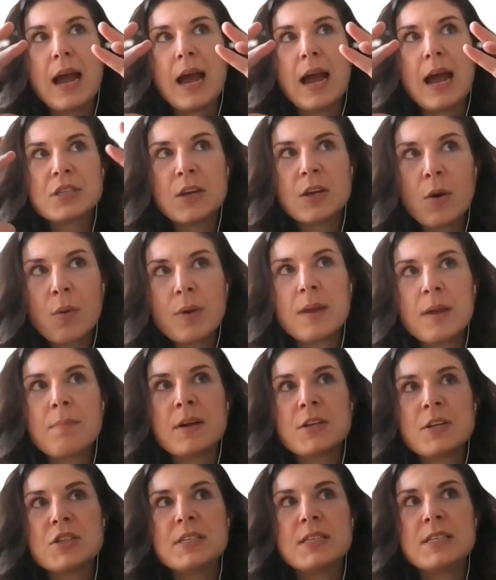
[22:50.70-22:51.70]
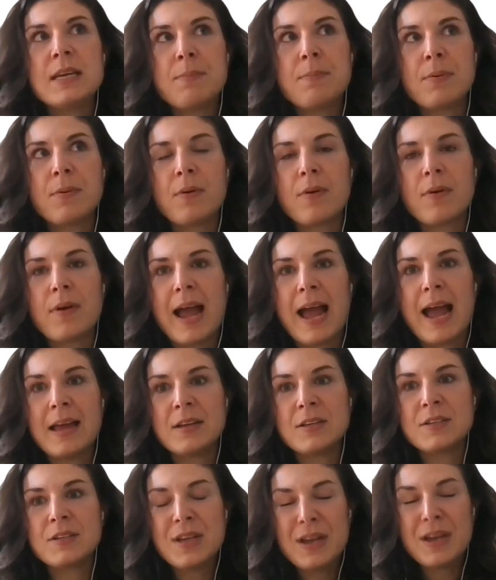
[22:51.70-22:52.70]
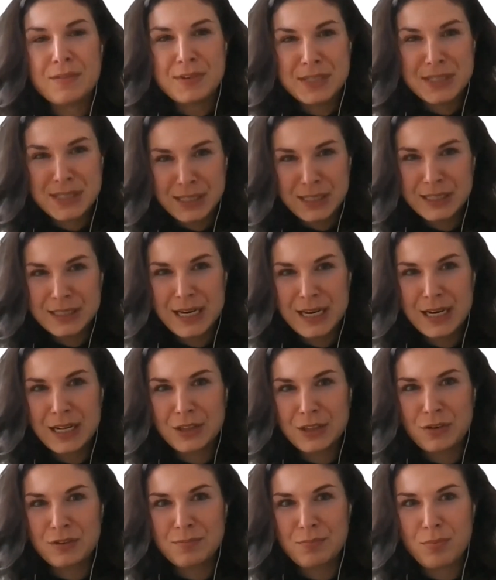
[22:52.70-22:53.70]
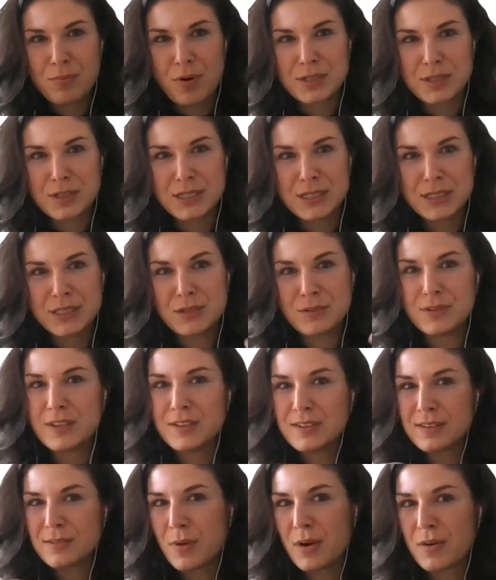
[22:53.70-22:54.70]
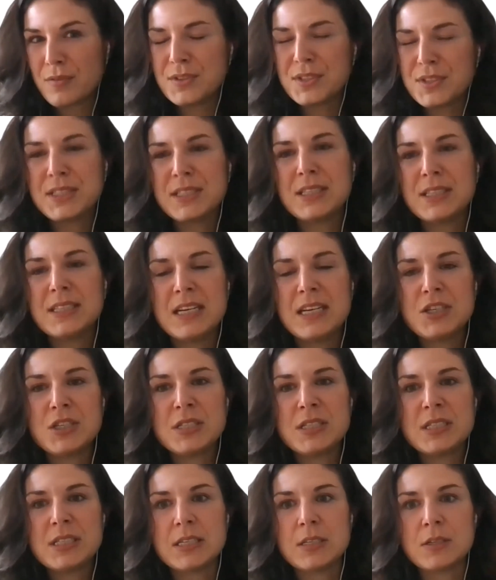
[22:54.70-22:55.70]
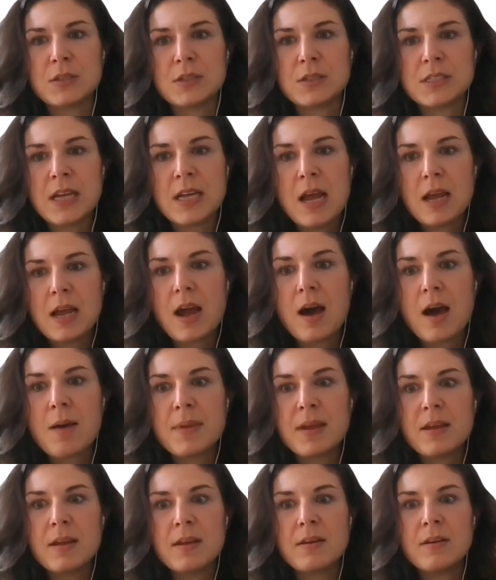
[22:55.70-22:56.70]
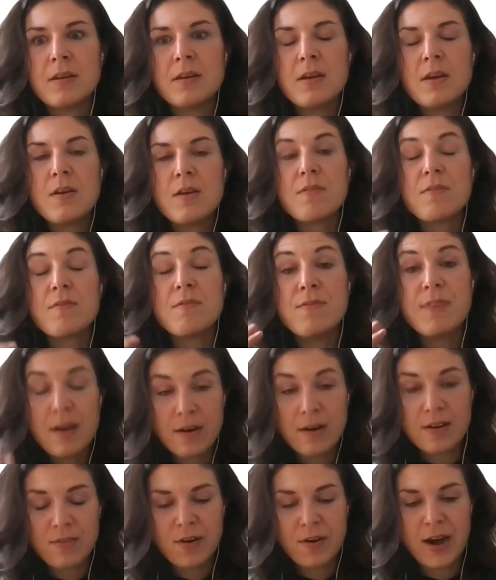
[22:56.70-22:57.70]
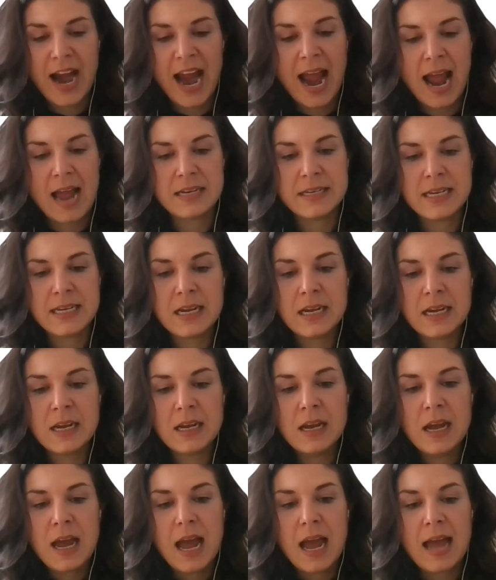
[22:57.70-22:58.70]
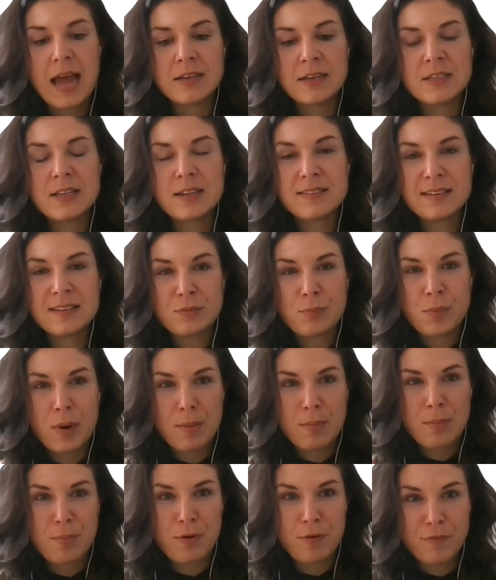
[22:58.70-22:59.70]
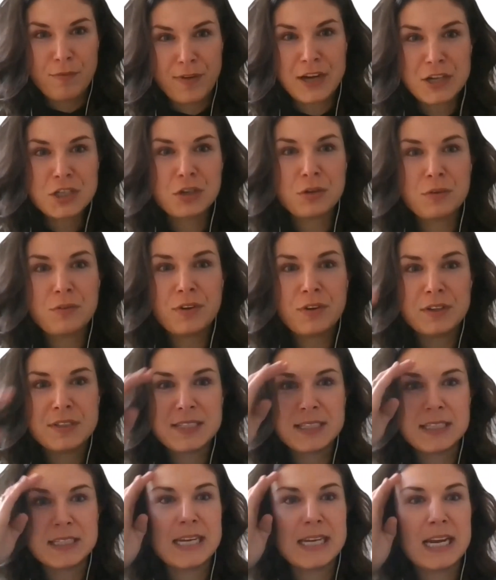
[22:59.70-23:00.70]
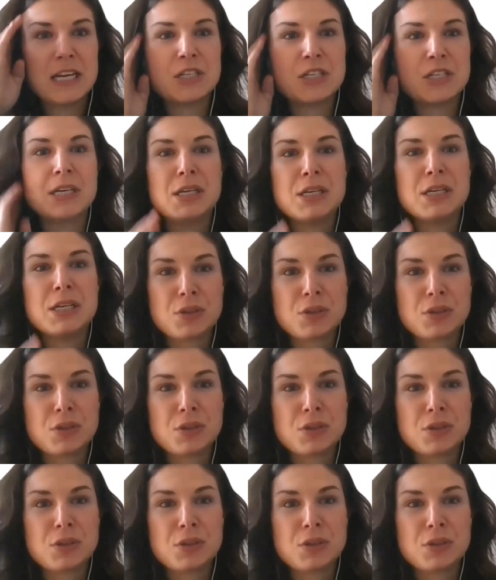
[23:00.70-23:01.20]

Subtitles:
actually going much deeper and facilitating those processes. So this is where facilitation skills come in very, very handy. And this is where professional facilitation is